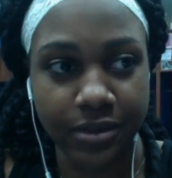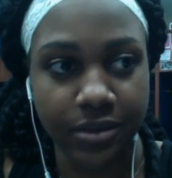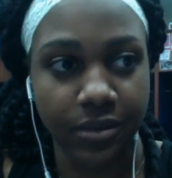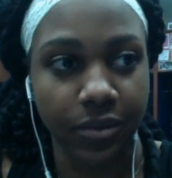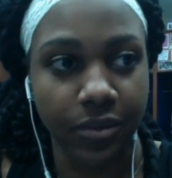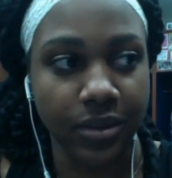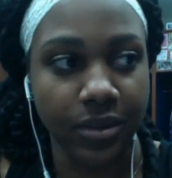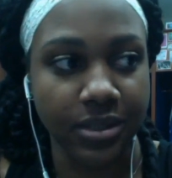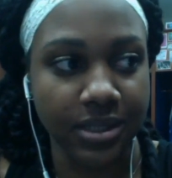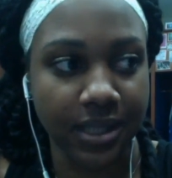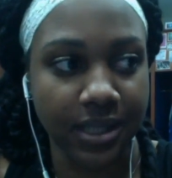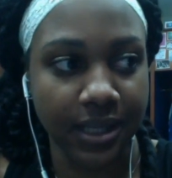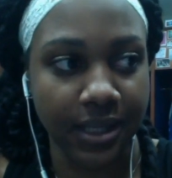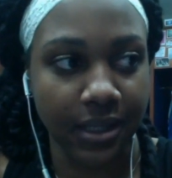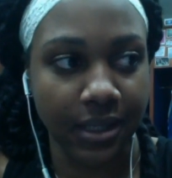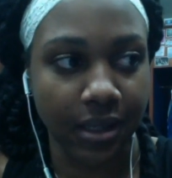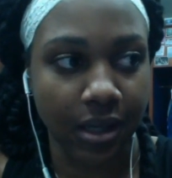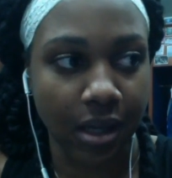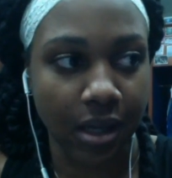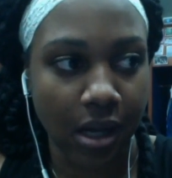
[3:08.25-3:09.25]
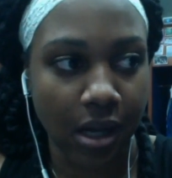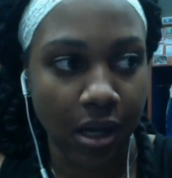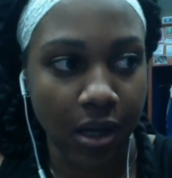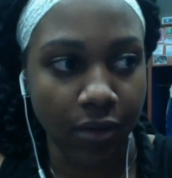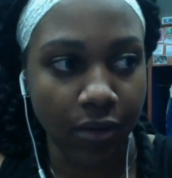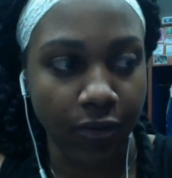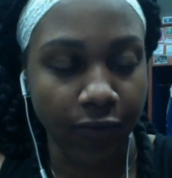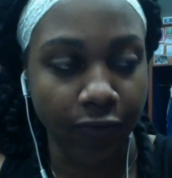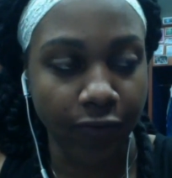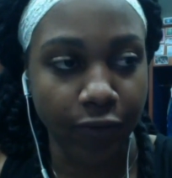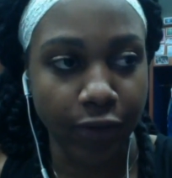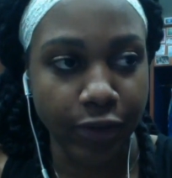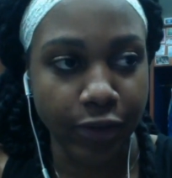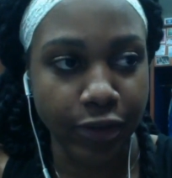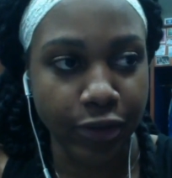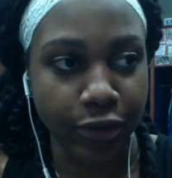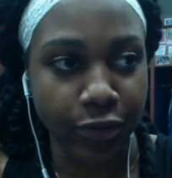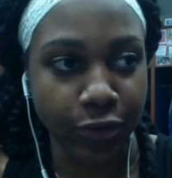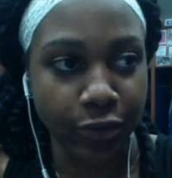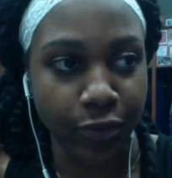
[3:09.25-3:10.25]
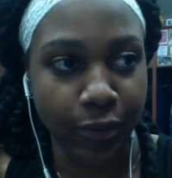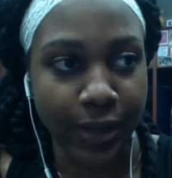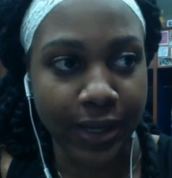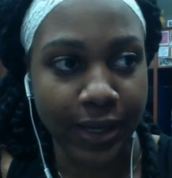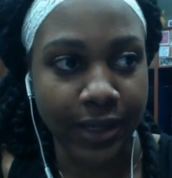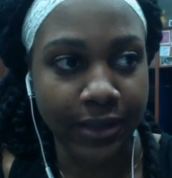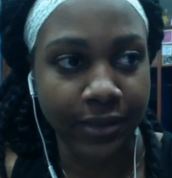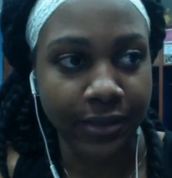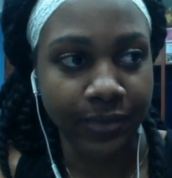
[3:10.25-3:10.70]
was like referred to when